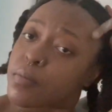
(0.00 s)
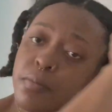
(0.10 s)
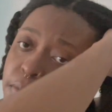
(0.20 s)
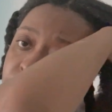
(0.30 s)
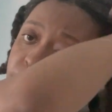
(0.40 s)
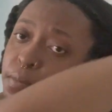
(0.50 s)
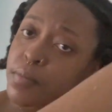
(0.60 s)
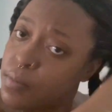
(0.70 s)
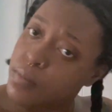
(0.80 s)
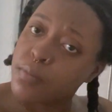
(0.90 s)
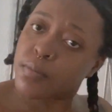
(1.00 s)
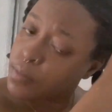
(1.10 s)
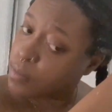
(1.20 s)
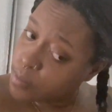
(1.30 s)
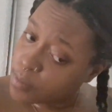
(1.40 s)
my hair with
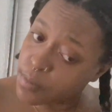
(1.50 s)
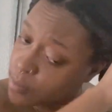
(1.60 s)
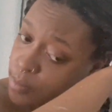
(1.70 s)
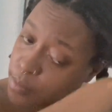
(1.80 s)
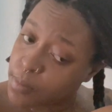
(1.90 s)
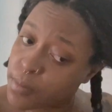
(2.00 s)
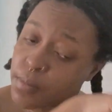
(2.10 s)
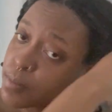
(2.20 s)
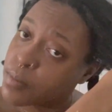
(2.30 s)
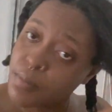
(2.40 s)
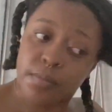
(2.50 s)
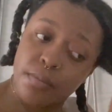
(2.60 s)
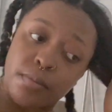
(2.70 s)
the shed hair.